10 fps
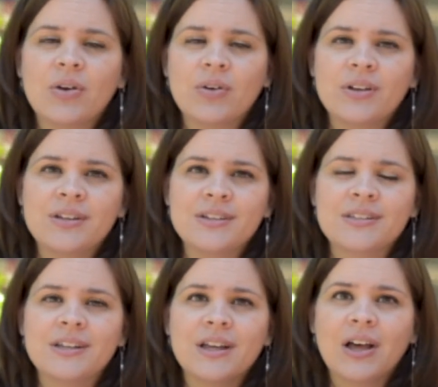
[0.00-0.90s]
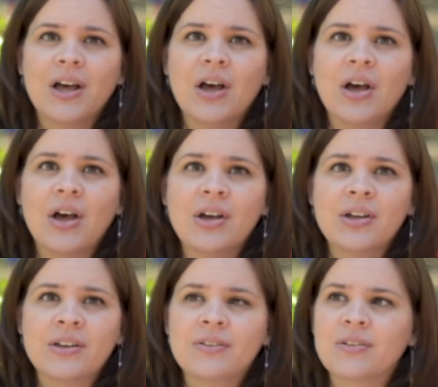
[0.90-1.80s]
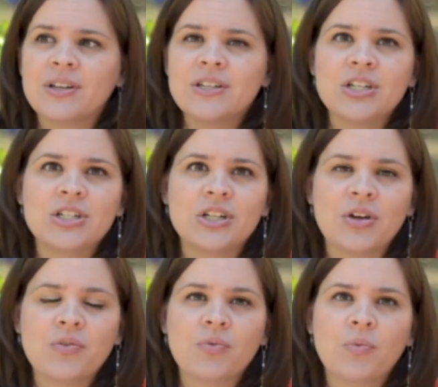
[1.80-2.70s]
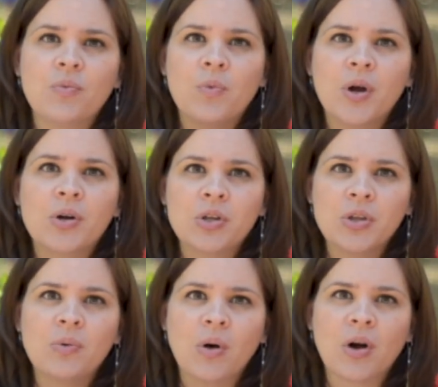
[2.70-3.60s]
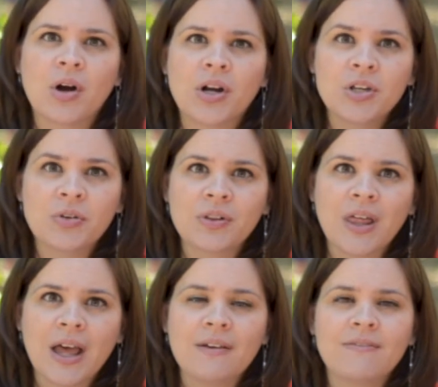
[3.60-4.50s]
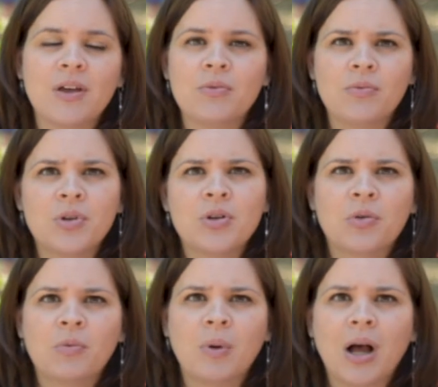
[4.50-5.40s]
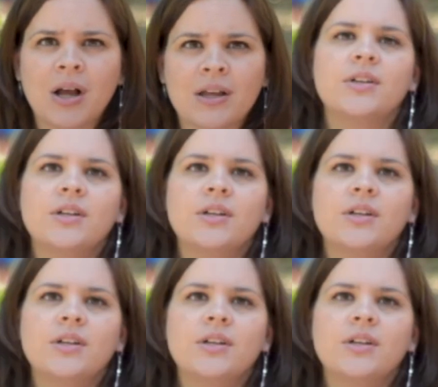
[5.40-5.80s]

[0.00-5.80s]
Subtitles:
is a condition of where you are in your life and in your walk.